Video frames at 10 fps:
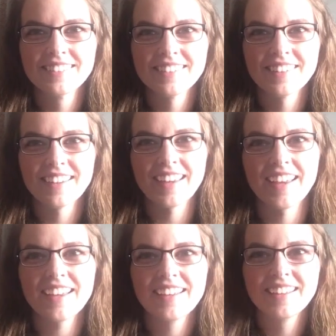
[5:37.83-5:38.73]

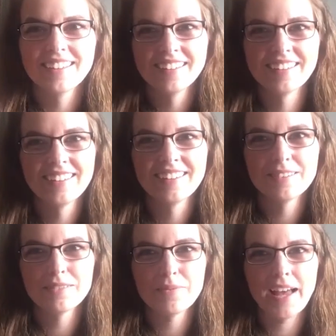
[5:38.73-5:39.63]
Okay.
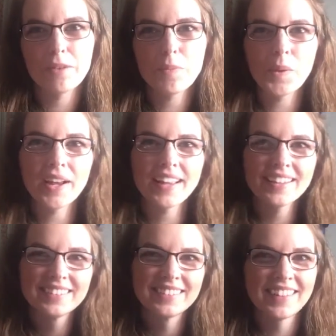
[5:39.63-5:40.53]
Endpoint,
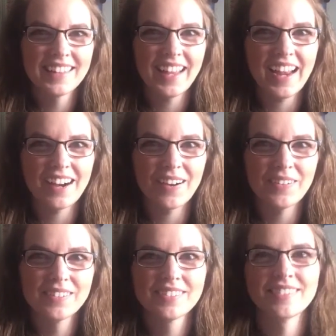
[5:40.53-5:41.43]

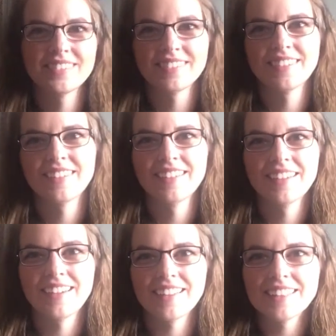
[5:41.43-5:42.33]
arrow. All
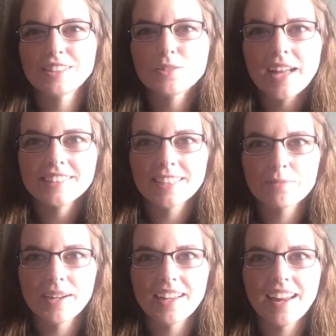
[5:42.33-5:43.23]
right, let's do line
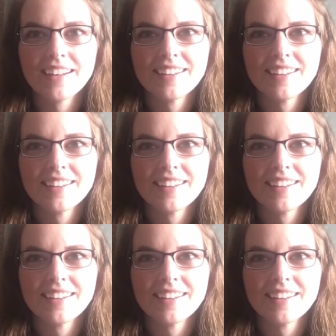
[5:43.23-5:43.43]
segment again.